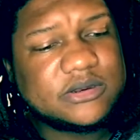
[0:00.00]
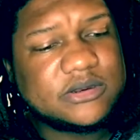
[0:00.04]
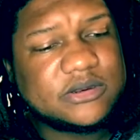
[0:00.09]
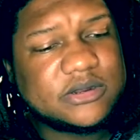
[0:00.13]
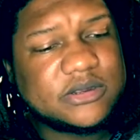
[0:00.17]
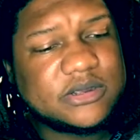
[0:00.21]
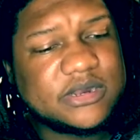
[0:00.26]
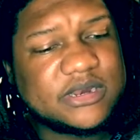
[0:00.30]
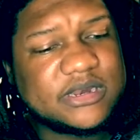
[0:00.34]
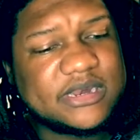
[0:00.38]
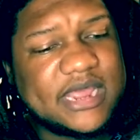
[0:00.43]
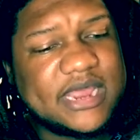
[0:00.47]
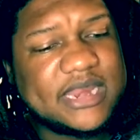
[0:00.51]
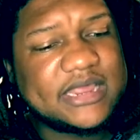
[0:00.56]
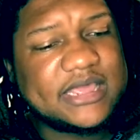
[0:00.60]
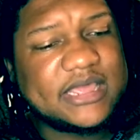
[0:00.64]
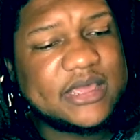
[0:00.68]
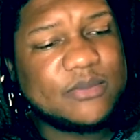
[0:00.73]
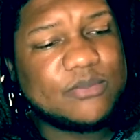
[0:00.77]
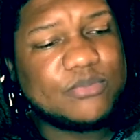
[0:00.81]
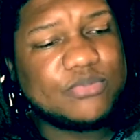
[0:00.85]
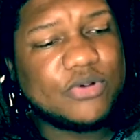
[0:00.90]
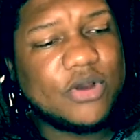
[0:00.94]

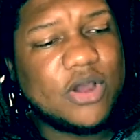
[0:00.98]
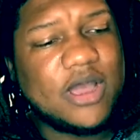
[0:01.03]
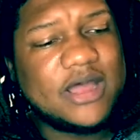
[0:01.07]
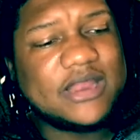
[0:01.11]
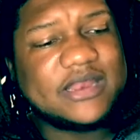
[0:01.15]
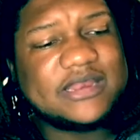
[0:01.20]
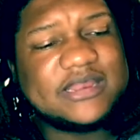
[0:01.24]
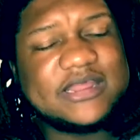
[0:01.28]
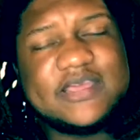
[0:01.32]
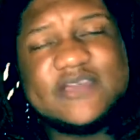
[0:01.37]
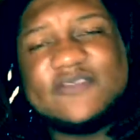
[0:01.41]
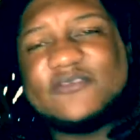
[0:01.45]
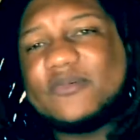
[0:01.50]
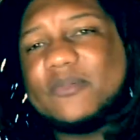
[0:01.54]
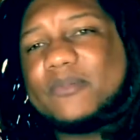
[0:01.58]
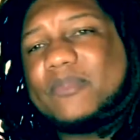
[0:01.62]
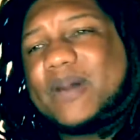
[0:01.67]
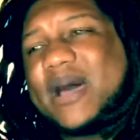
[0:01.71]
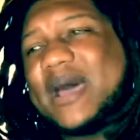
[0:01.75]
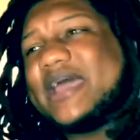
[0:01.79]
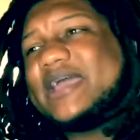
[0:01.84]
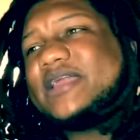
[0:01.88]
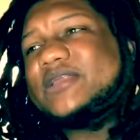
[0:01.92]
Connecticut broadleaf
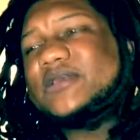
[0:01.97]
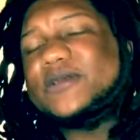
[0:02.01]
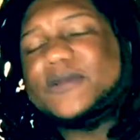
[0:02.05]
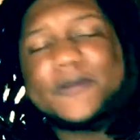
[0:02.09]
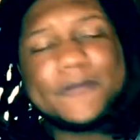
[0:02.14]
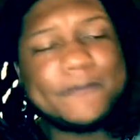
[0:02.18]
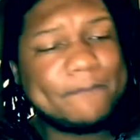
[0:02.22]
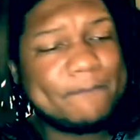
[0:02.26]
binder,